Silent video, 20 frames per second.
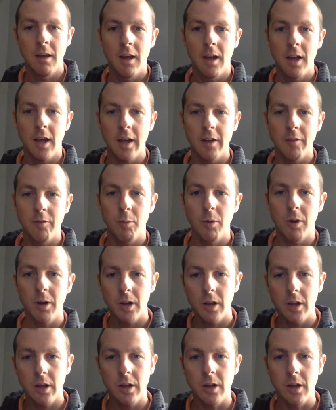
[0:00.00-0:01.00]
Hey
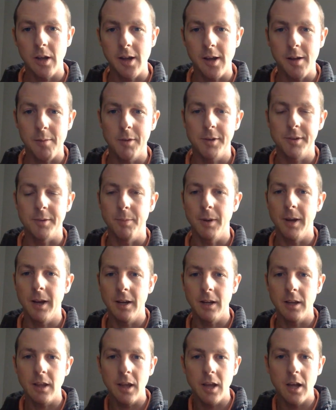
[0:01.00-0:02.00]
everybody, Mr.
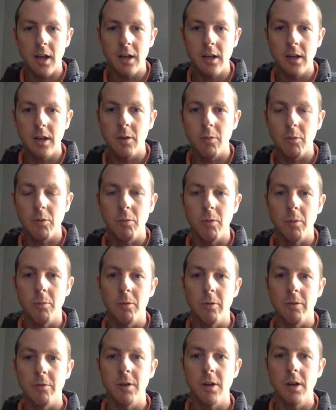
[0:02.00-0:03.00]
Paine again here with one
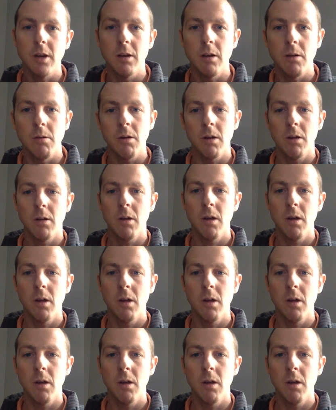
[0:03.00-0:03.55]
more video,